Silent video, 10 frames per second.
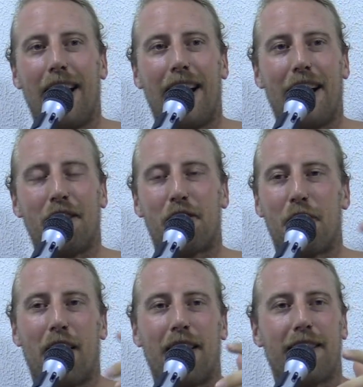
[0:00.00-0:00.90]
And
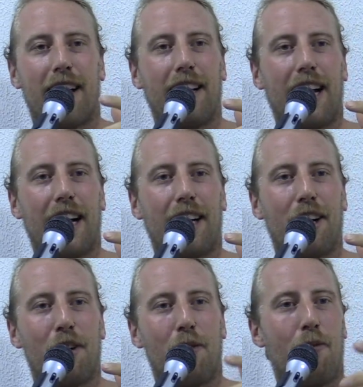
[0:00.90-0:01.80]
so as I, like,
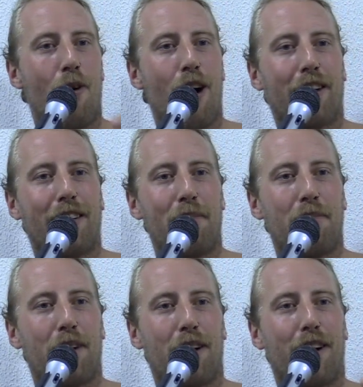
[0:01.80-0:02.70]
walked up
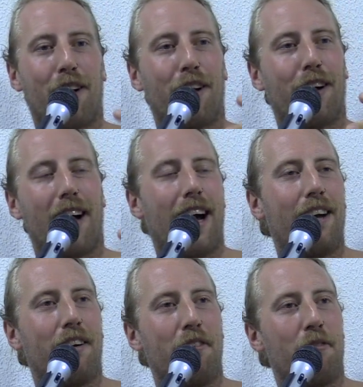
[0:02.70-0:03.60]
to her, or I
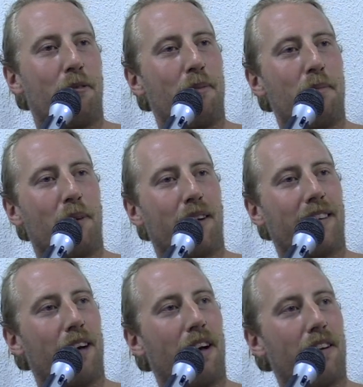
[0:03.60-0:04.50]
don't even remember
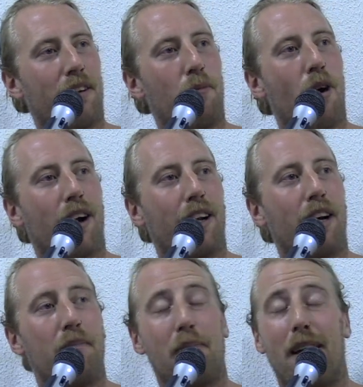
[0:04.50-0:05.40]
exactly as I'm walking
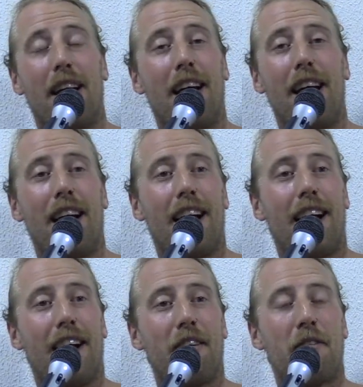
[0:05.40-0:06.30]
up, but
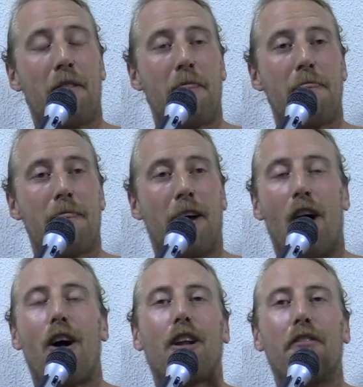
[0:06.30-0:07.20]

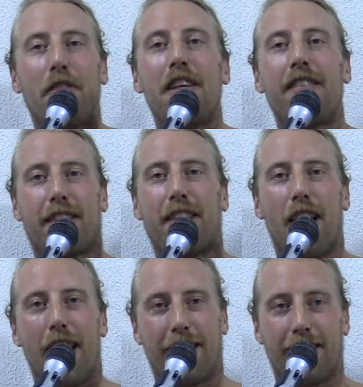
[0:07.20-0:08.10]
all of these
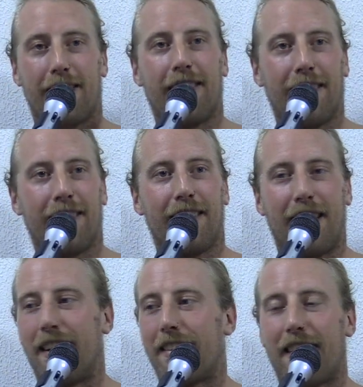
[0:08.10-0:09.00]
thoughts
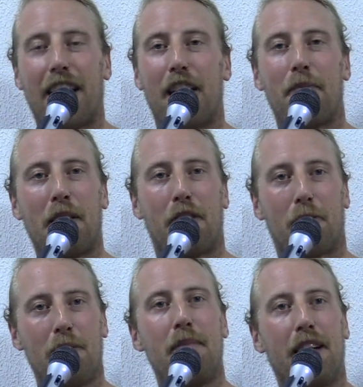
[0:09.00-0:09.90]
that's taking me
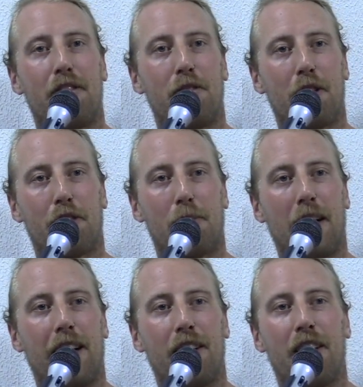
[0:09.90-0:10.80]
3 minutes to
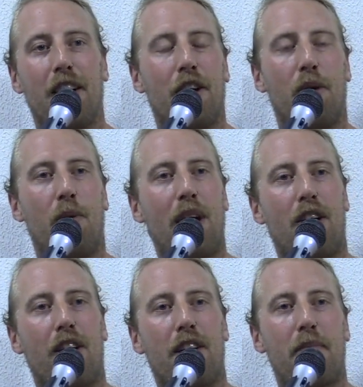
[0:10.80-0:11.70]
explain went
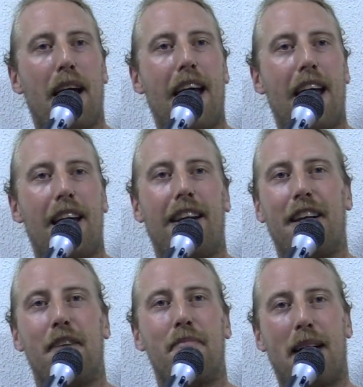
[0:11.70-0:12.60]
on in my head
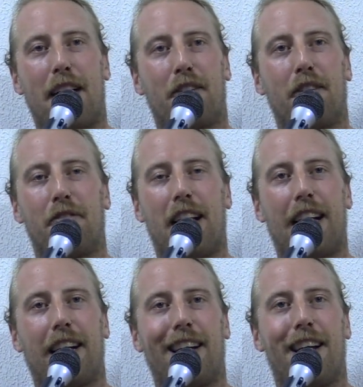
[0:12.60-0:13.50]
in a matter of like